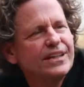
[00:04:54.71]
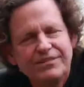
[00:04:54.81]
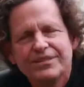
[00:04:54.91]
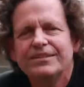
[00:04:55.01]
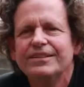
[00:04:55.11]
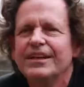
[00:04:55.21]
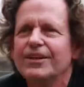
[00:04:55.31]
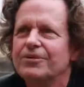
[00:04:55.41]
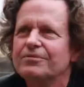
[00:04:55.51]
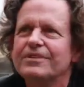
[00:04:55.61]
even
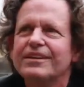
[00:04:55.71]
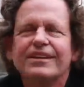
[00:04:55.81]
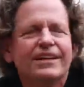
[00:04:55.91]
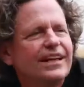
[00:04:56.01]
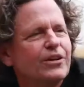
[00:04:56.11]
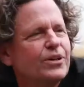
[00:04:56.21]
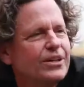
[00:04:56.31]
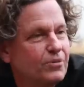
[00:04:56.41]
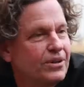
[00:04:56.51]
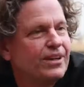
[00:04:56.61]
kind of going
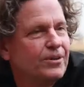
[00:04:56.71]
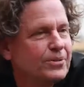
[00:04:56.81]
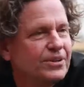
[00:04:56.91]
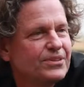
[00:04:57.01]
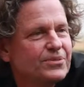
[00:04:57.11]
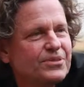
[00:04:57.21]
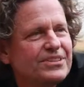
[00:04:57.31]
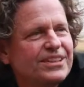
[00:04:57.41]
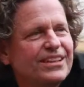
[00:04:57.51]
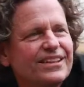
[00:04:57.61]
into one of our buildings, which
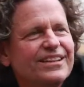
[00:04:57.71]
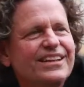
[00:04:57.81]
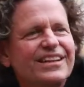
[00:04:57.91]
is a little.